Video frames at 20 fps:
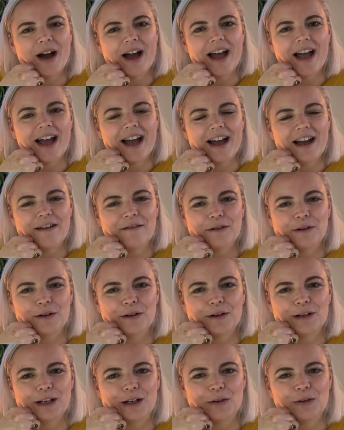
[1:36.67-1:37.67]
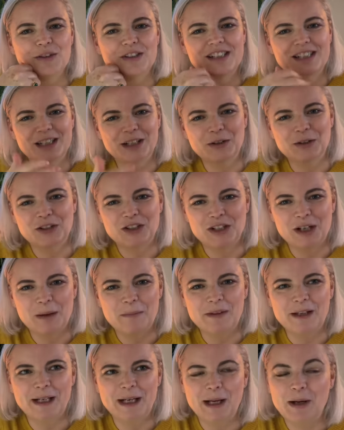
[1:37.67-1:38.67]
I have a little sticker
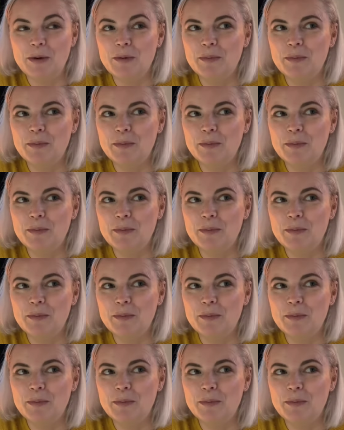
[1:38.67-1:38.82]
shop that I